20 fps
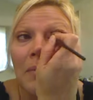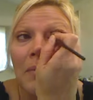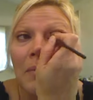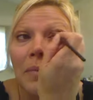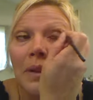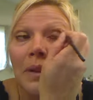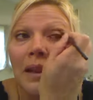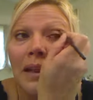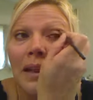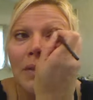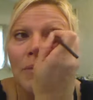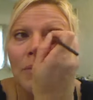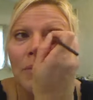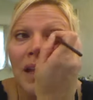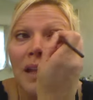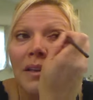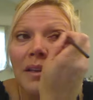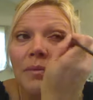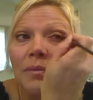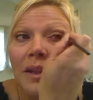Blend,
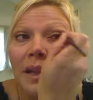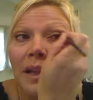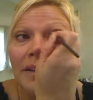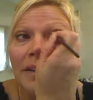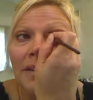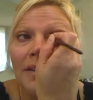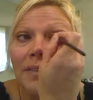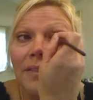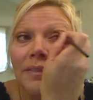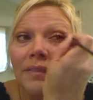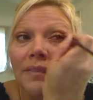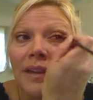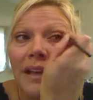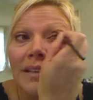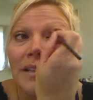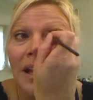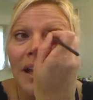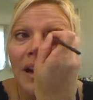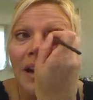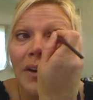blend, blend.
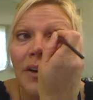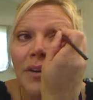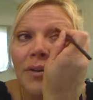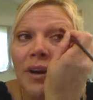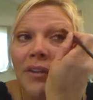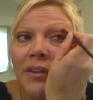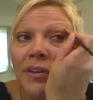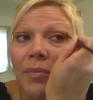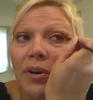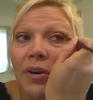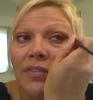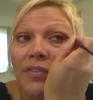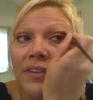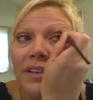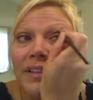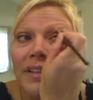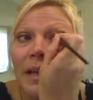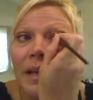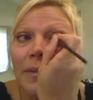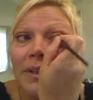That's how you have a
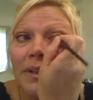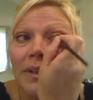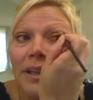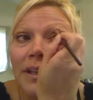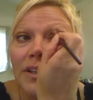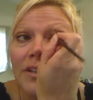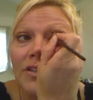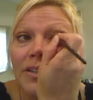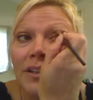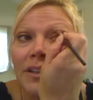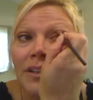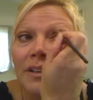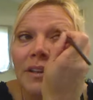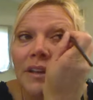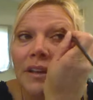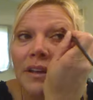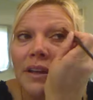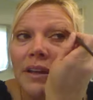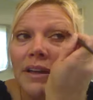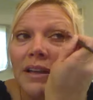perfect application.
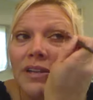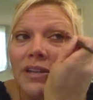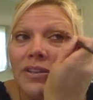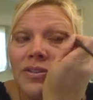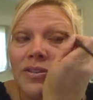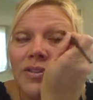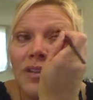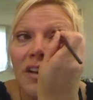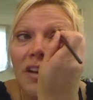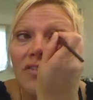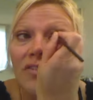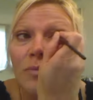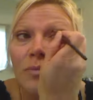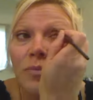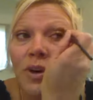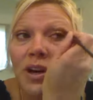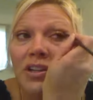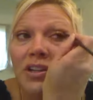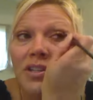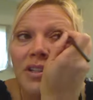Get yourself some
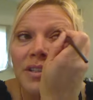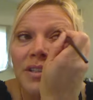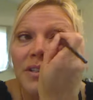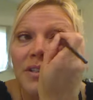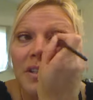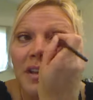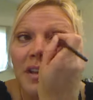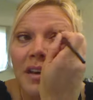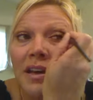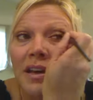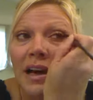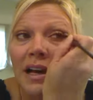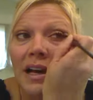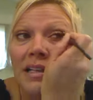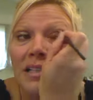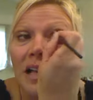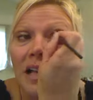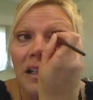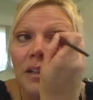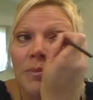brushes. I
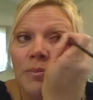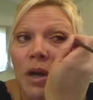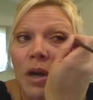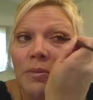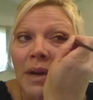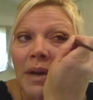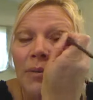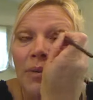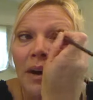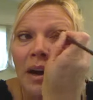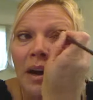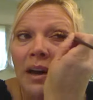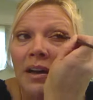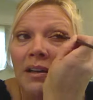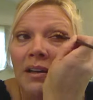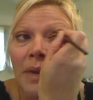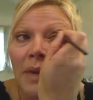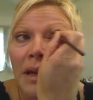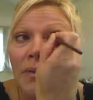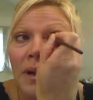sell them on
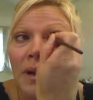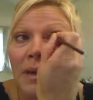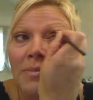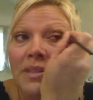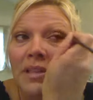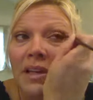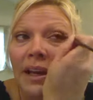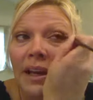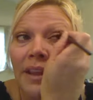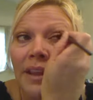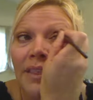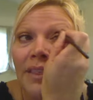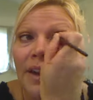my website.